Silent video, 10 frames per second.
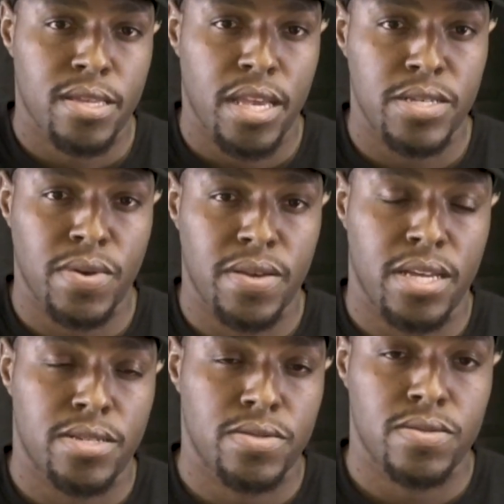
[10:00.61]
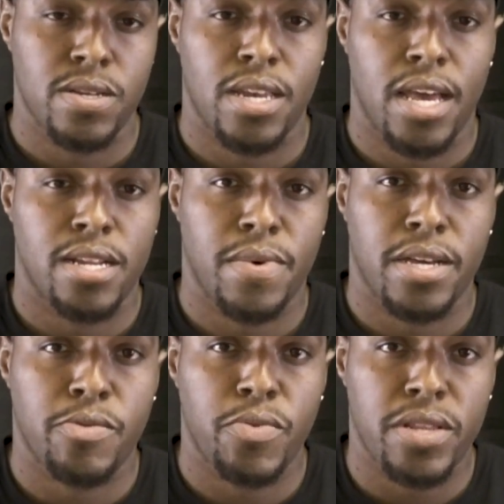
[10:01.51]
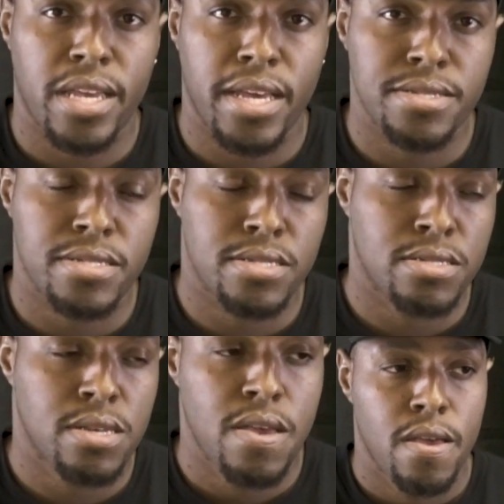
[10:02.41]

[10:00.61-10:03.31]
that's where I do a lot of my communication.